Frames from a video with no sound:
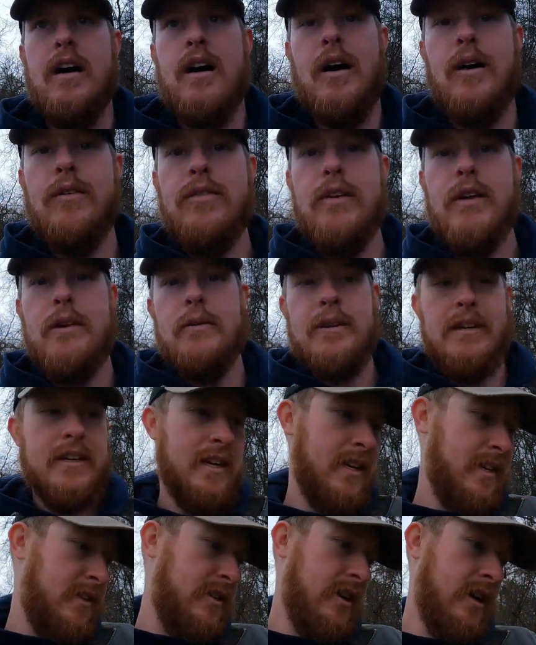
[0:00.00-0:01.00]
Hopefully we can
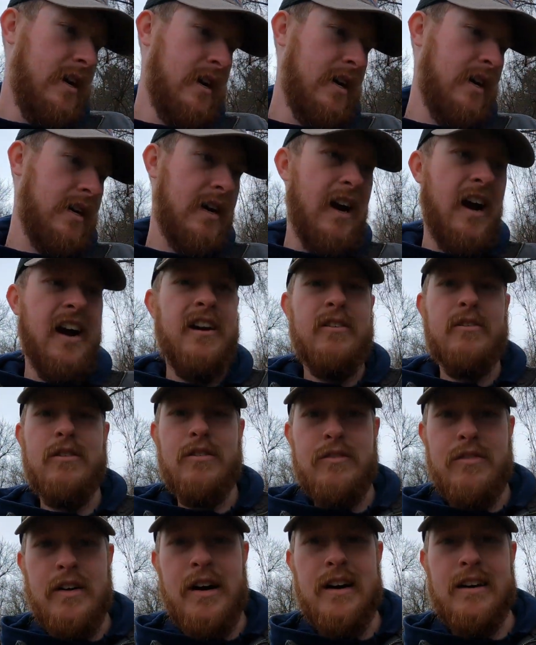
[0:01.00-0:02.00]
catch a coyote or
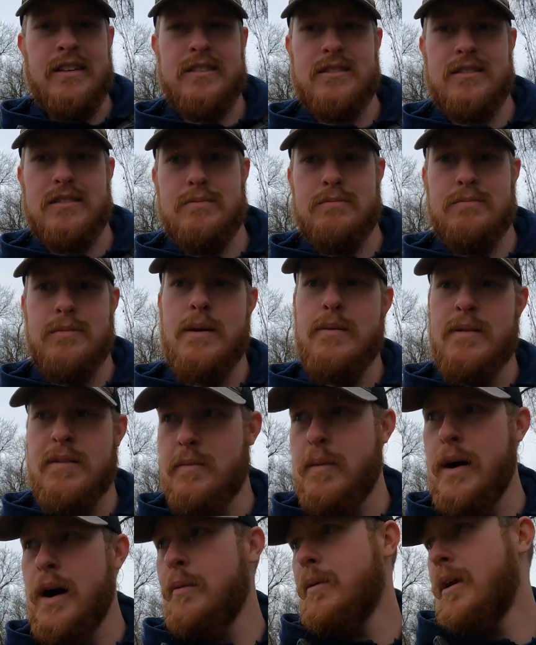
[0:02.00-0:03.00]
a fox, maybe
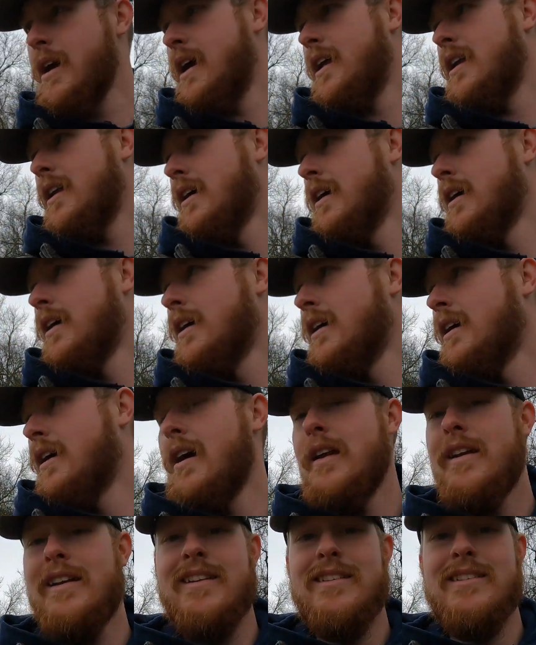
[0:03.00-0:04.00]
even a bobcat,
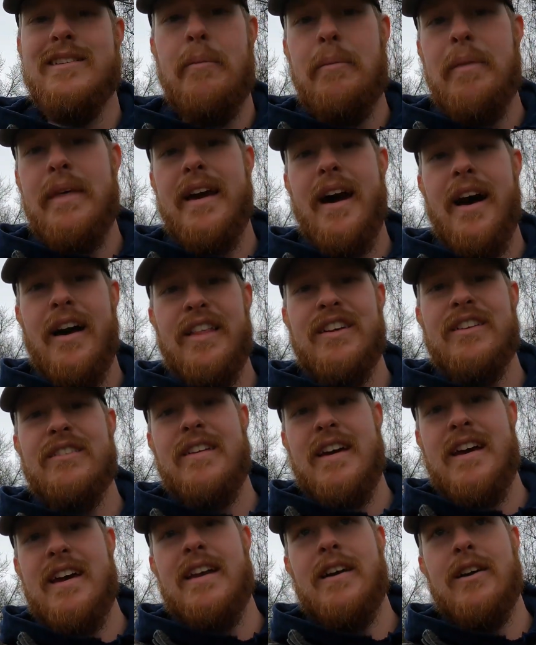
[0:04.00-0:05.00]
something other
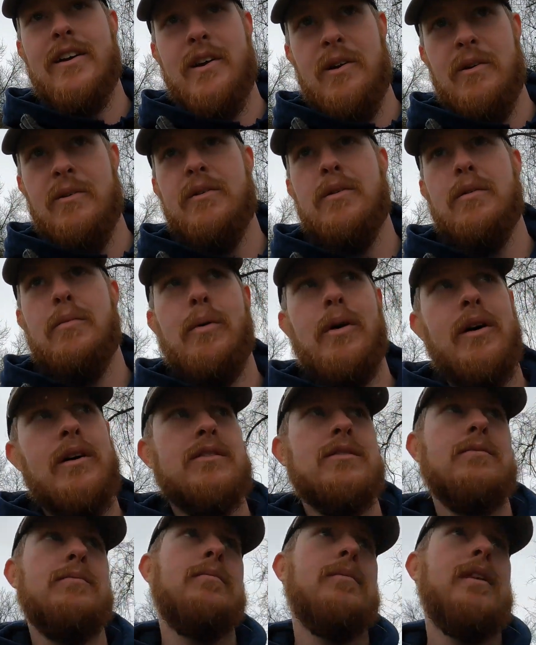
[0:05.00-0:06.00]
than a coon or a
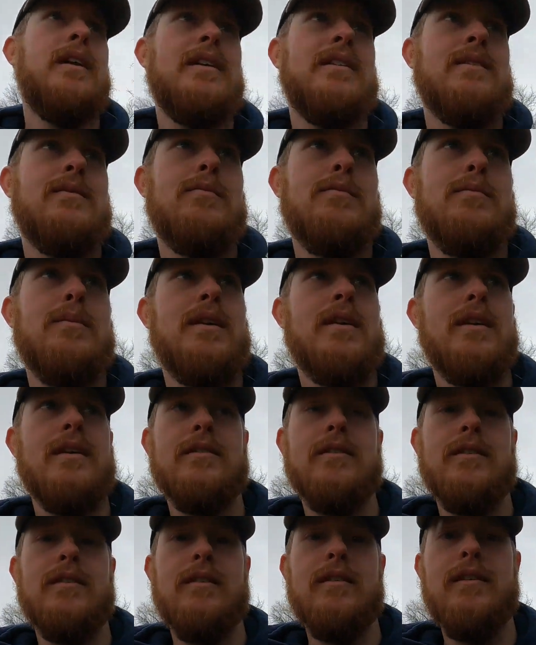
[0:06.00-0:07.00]
possum that I seem to be
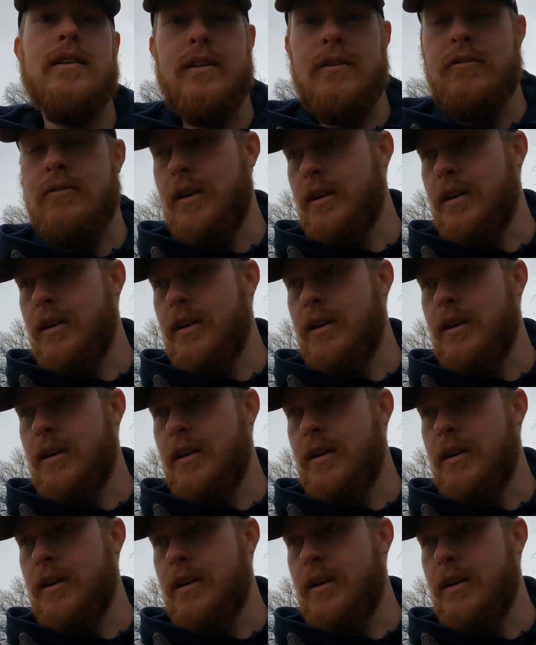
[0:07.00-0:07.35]
catching here